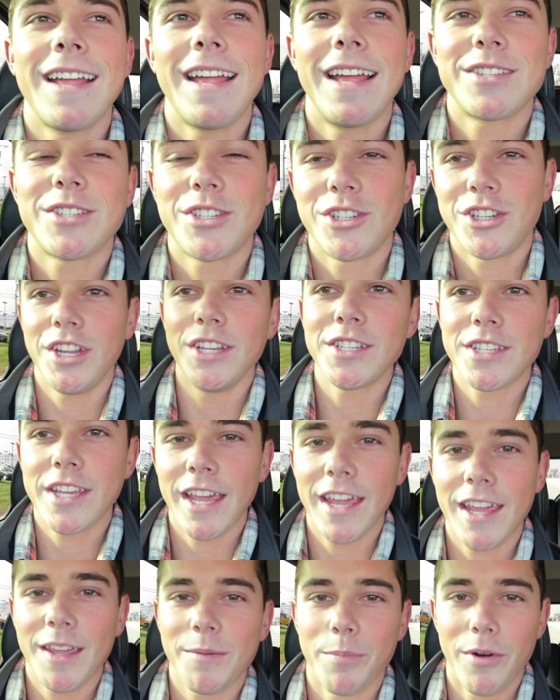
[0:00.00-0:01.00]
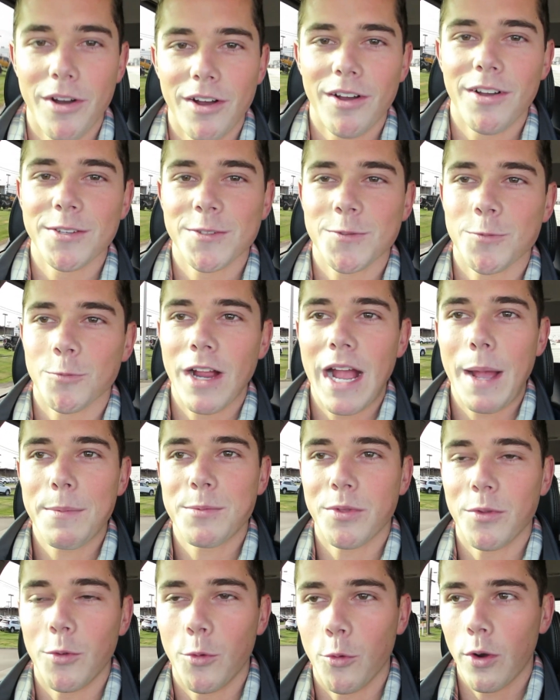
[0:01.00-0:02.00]
it's cheesecake balls
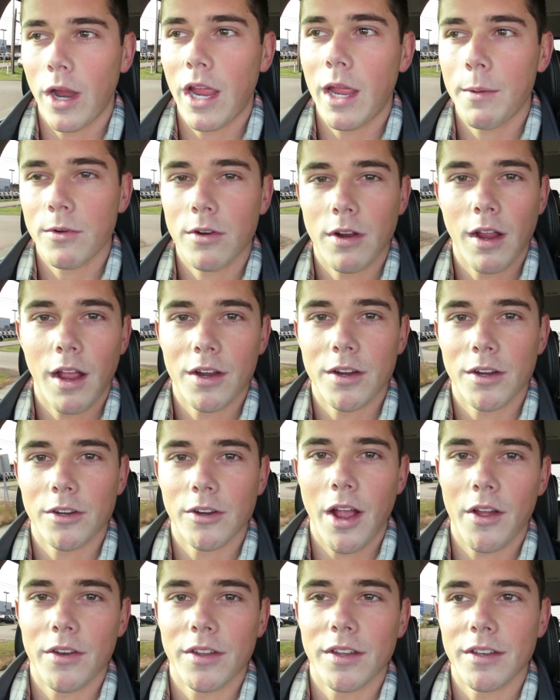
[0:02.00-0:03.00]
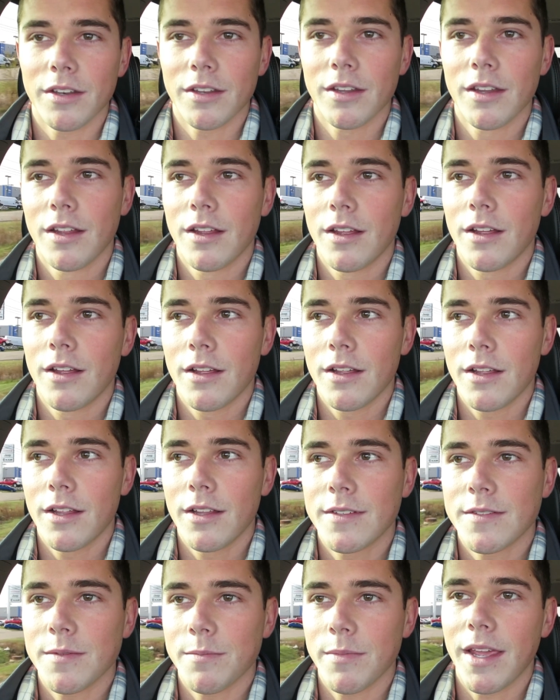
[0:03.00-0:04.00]
wrapped with graham cracker around it.
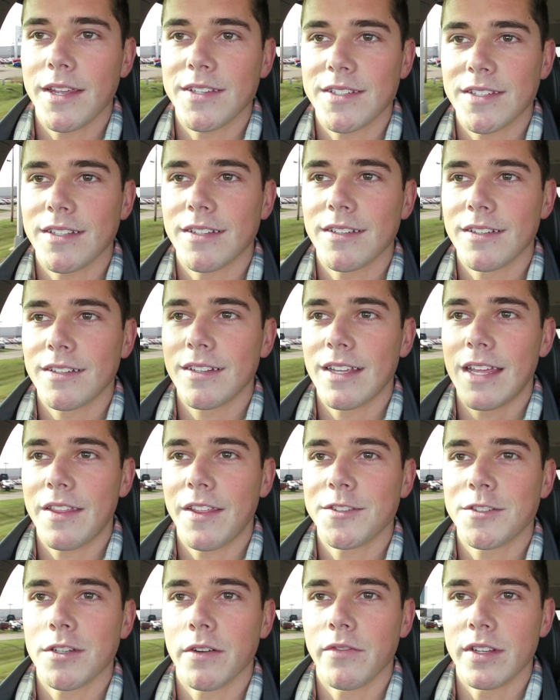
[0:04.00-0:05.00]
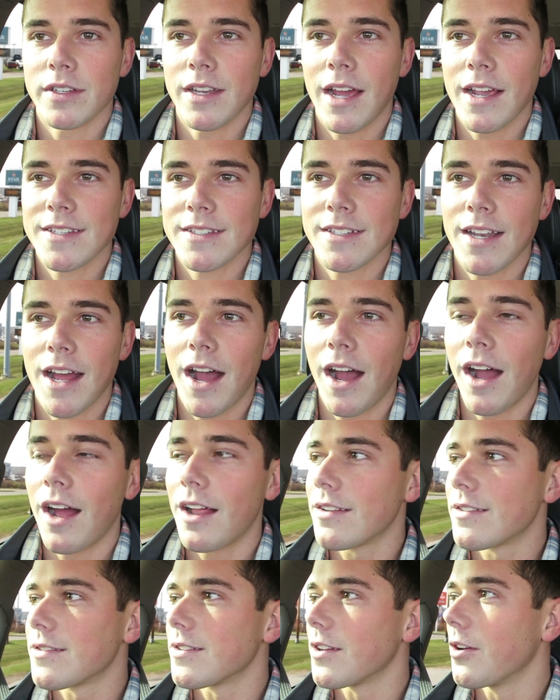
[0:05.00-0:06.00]
It's amazing, and they serve it nice and
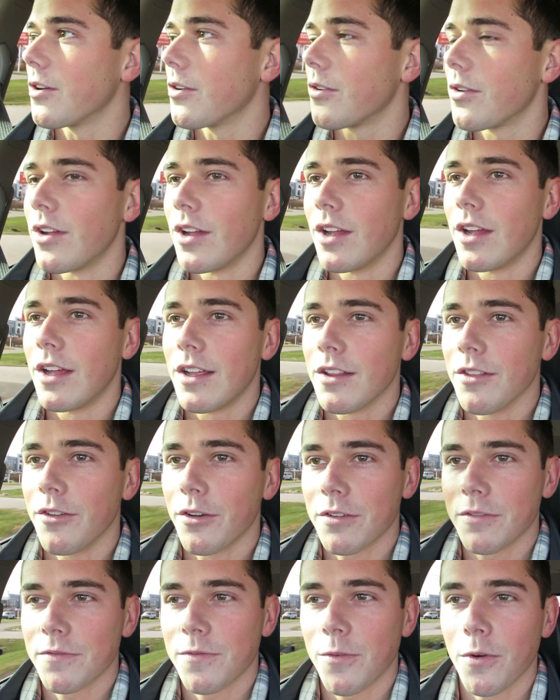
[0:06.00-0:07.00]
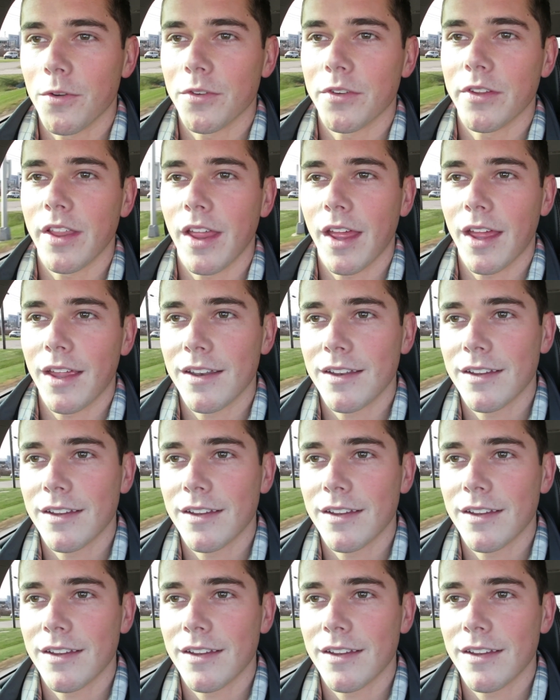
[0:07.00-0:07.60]
hot. So, looking forward to that.